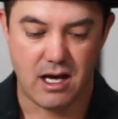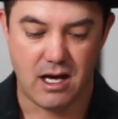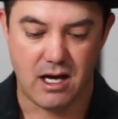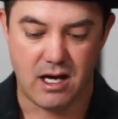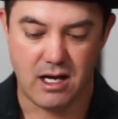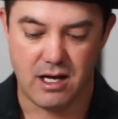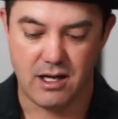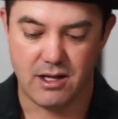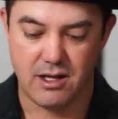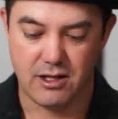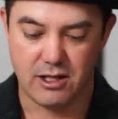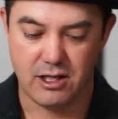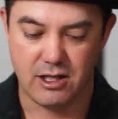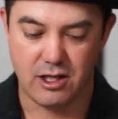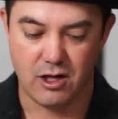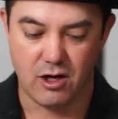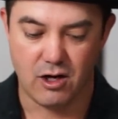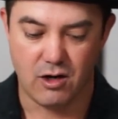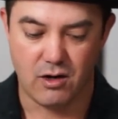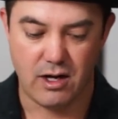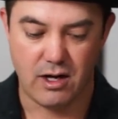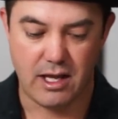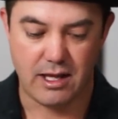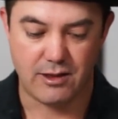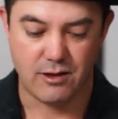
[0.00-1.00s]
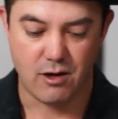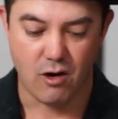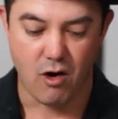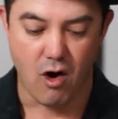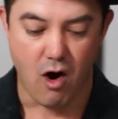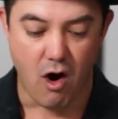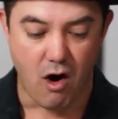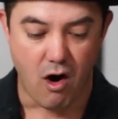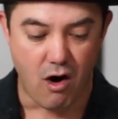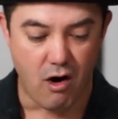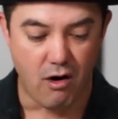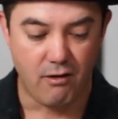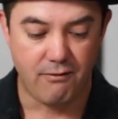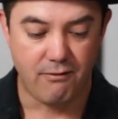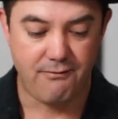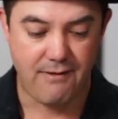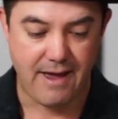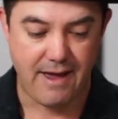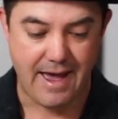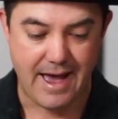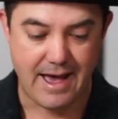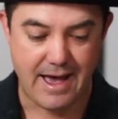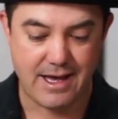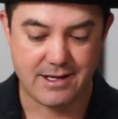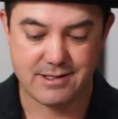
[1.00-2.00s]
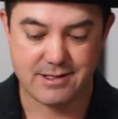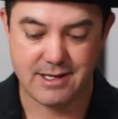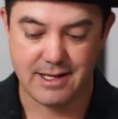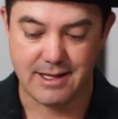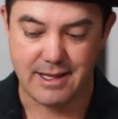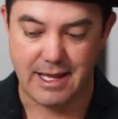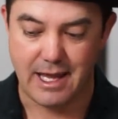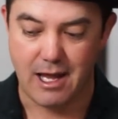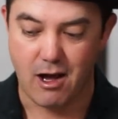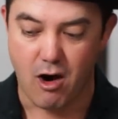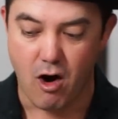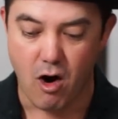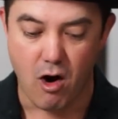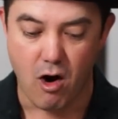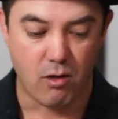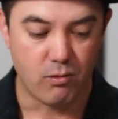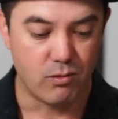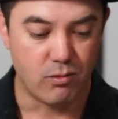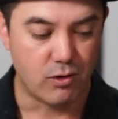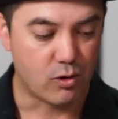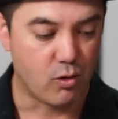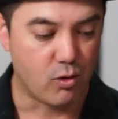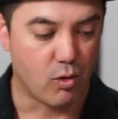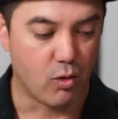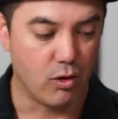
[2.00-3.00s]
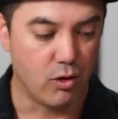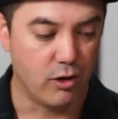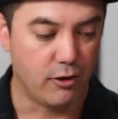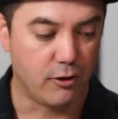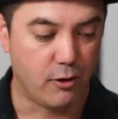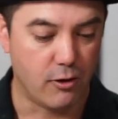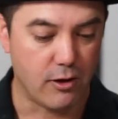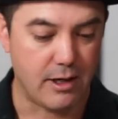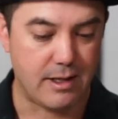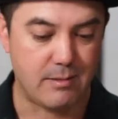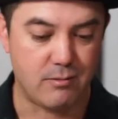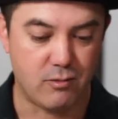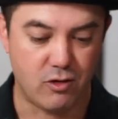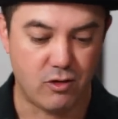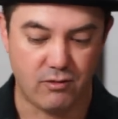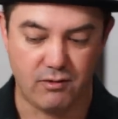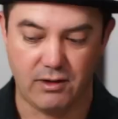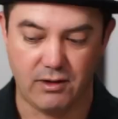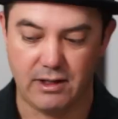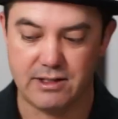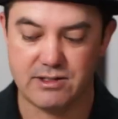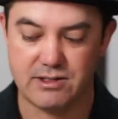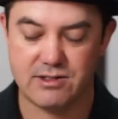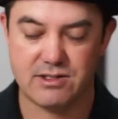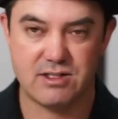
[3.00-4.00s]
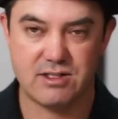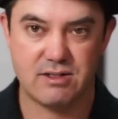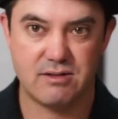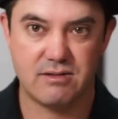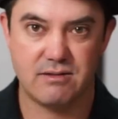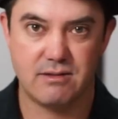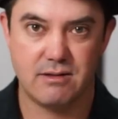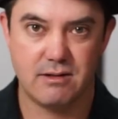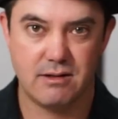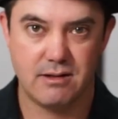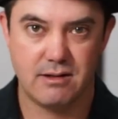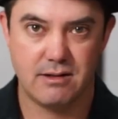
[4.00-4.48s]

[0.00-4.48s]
Uh, you know, and they're all fast and they all record great movies.